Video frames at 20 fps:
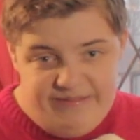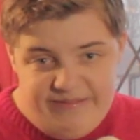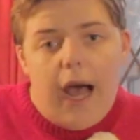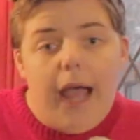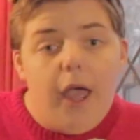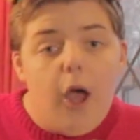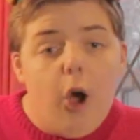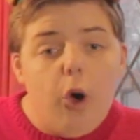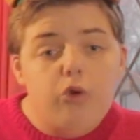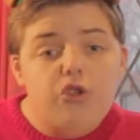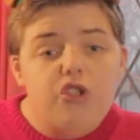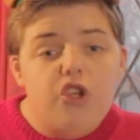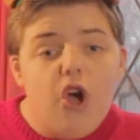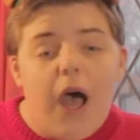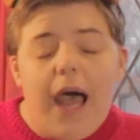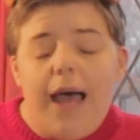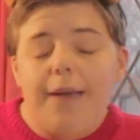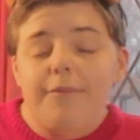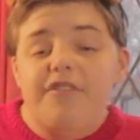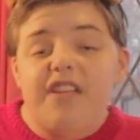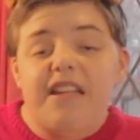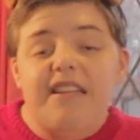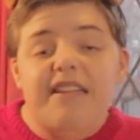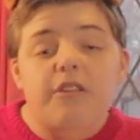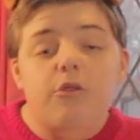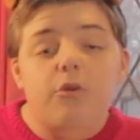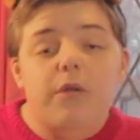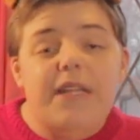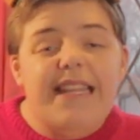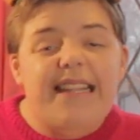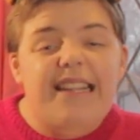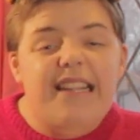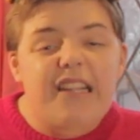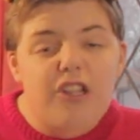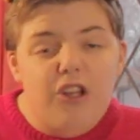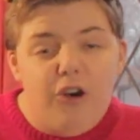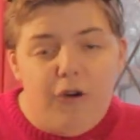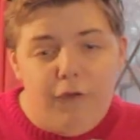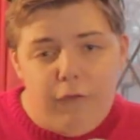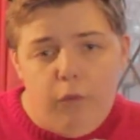I also absolutely
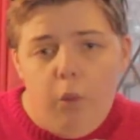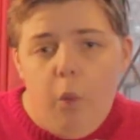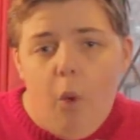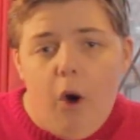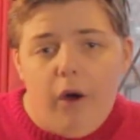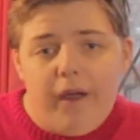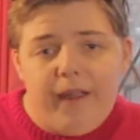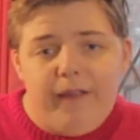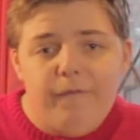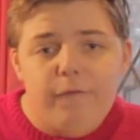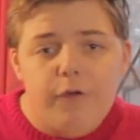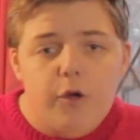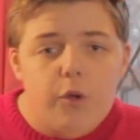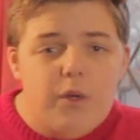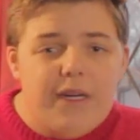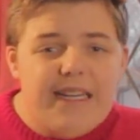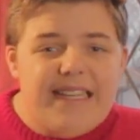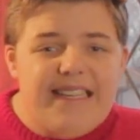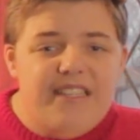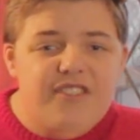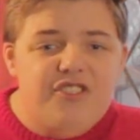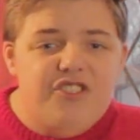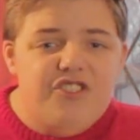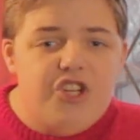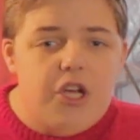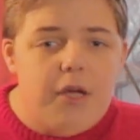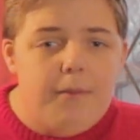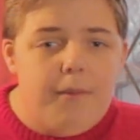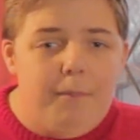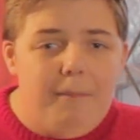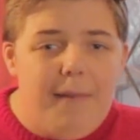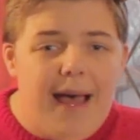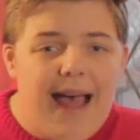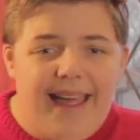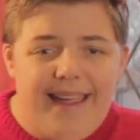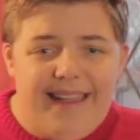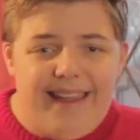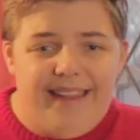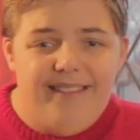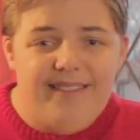love walking through Leeds German
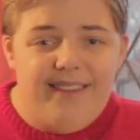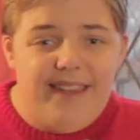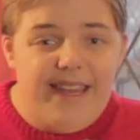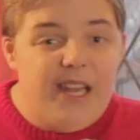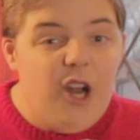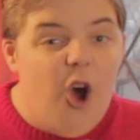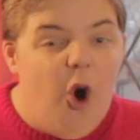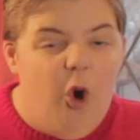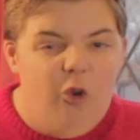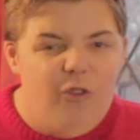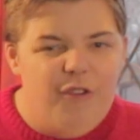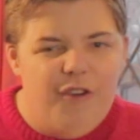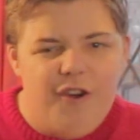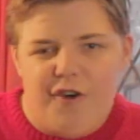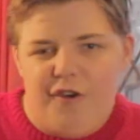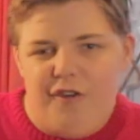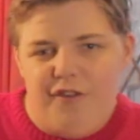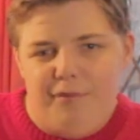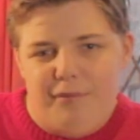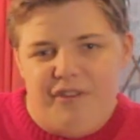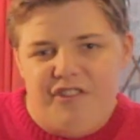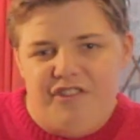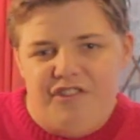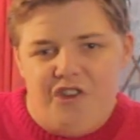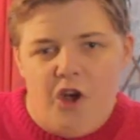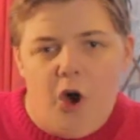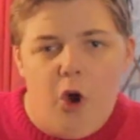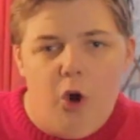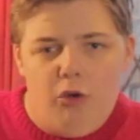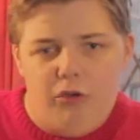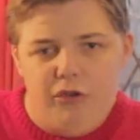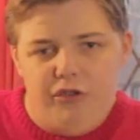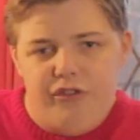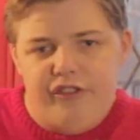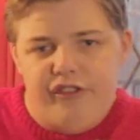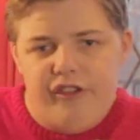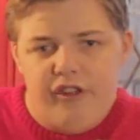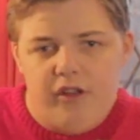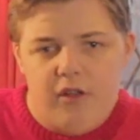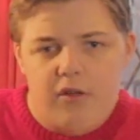Market, seeing all the Christmas
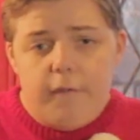stalls.